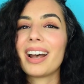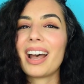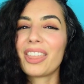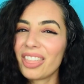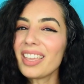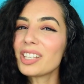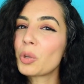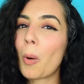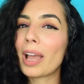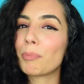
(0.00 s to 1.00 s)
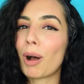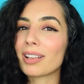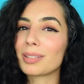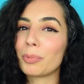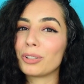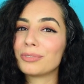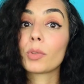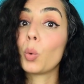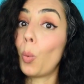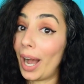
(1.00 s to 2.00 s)
I think it's quite possible.
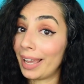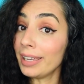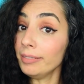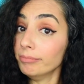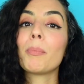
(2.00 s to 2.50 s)
Why?